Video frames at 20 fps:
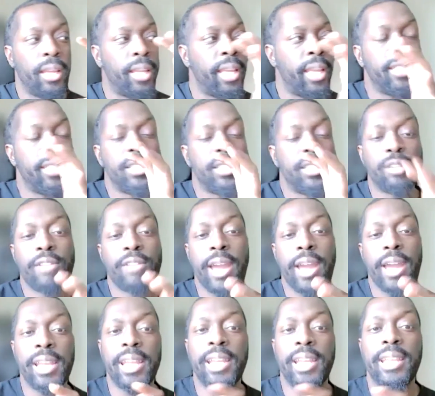
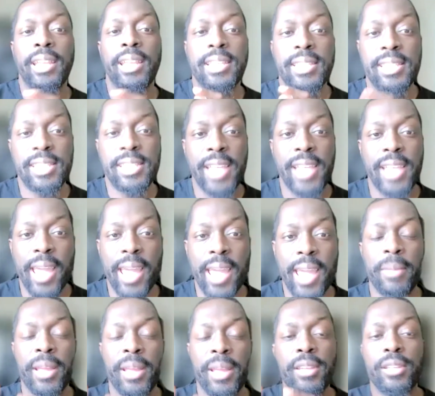integrated in the
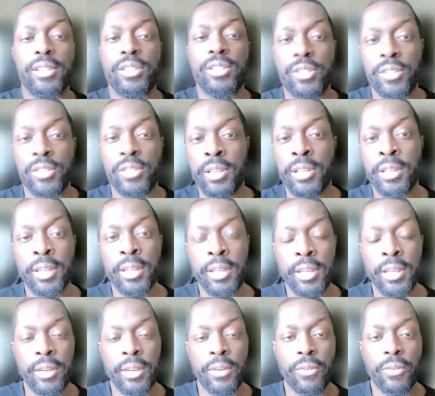same industry,
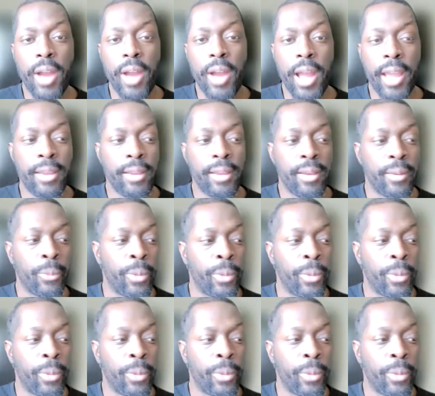right? When